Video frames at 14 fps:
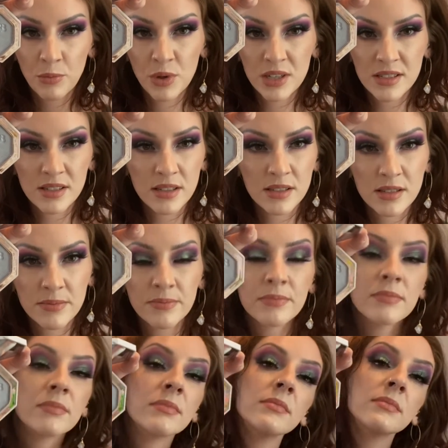What is this?
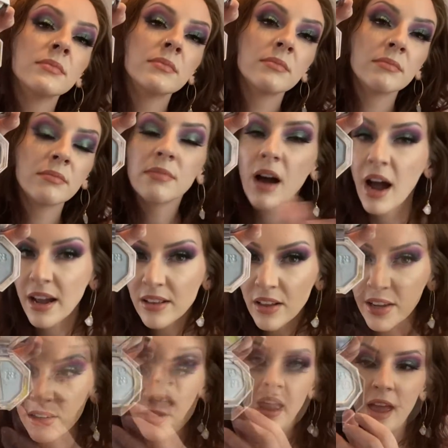
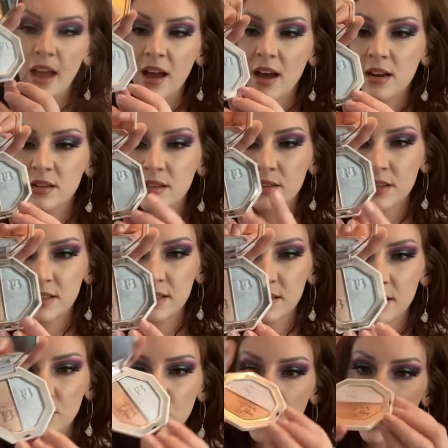Highlighter. And this is
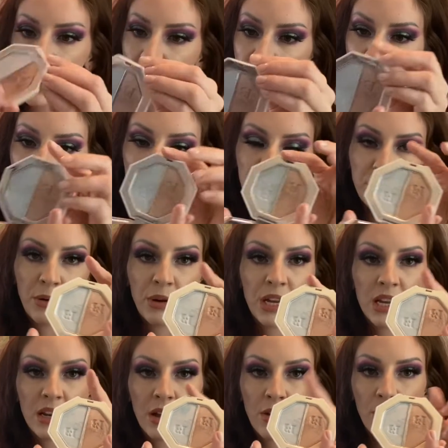the shade Mint
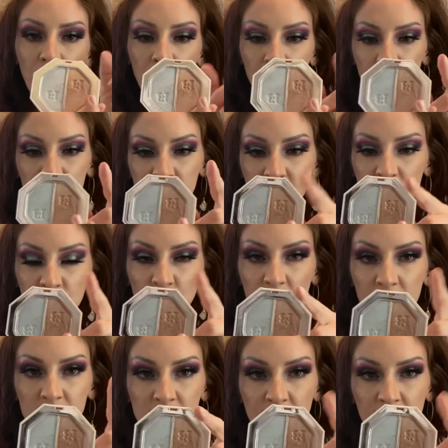Mojito, and this is the
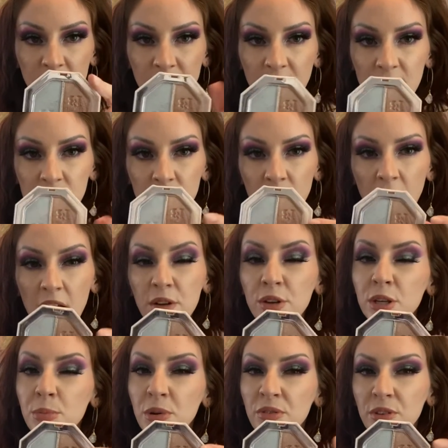shade Sandcastle. I really
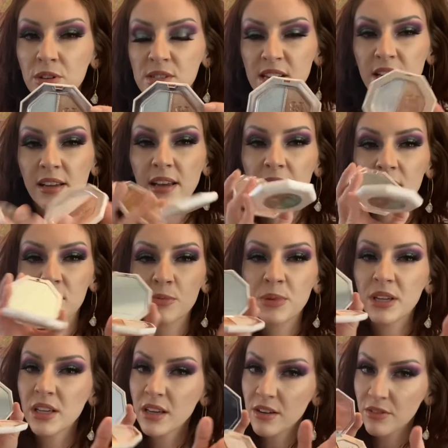prefer Sandcastle, but
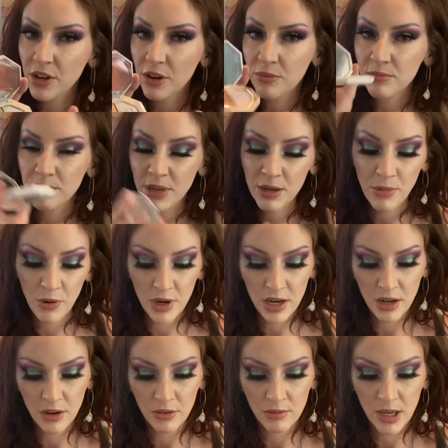you never know. Mint
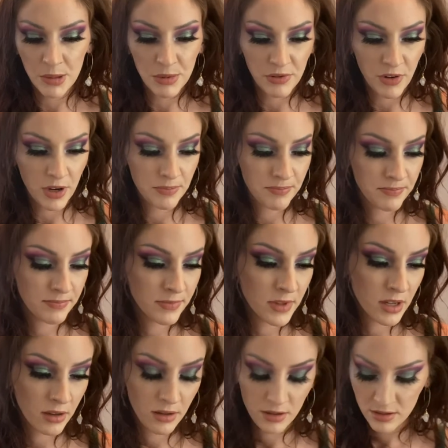Mojito can be fun.
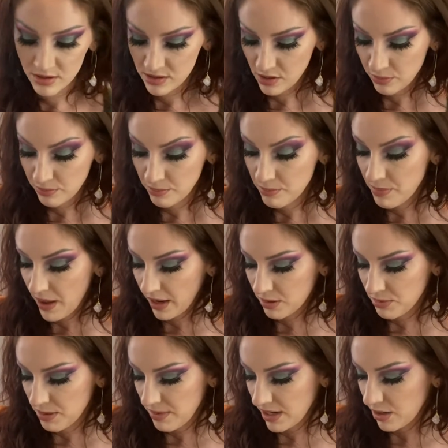So back in
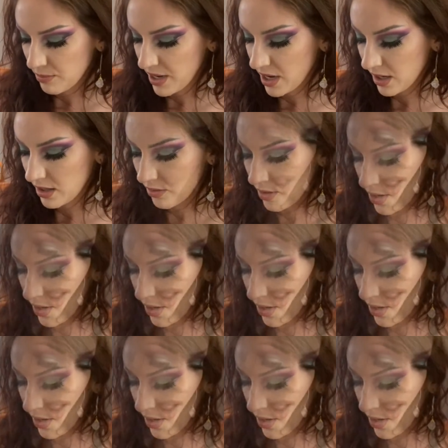my makeup bag you go.